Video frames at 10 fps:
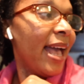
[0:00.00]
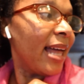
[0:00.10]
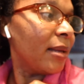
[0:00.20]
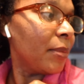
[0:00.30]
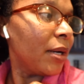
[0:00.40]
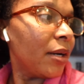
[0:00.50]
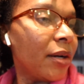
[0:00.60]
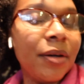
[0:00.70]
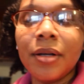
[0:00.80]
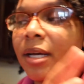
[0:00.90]
a la
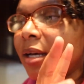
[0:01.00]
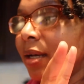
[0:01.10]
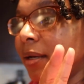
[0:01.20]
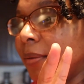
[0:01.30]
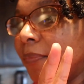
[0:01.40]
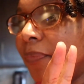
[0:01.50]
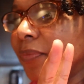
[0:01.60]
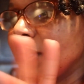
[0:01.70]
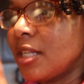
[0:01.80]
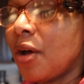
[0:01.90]

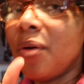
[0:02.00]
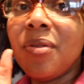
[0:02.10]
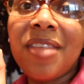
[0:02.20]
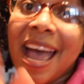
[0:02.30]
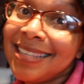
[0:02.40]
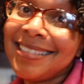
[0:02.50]
mode. So that's